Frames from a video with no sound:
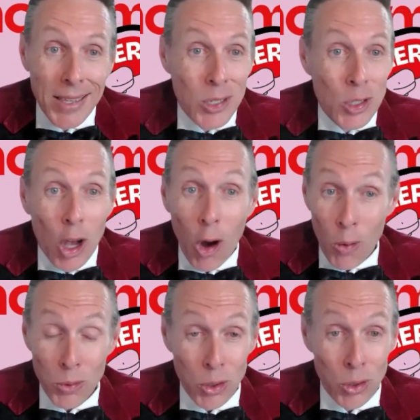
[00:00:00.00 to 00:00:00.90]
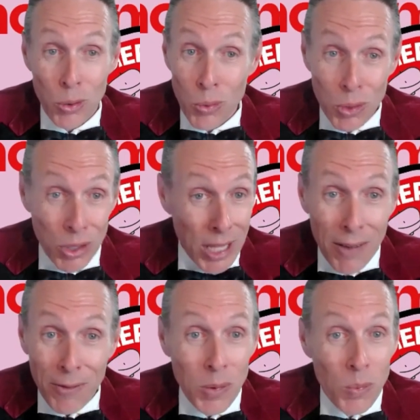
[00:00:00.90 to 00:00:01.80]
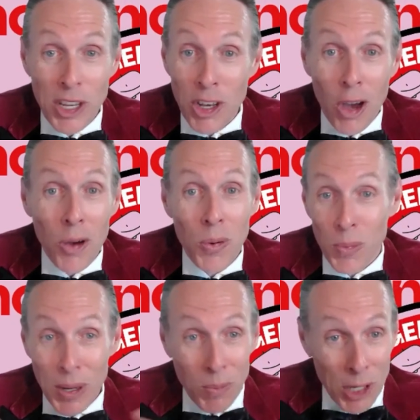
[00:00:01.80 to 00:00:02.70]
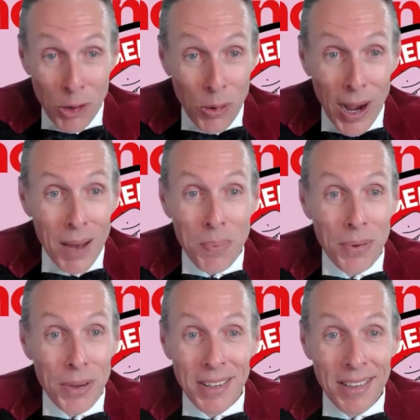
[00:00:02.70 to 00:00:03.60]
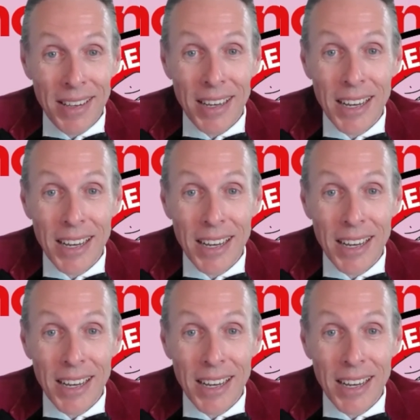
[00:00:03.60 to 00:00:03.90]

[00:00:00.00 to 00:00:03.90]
this is old school stuff that we know when we grew up, and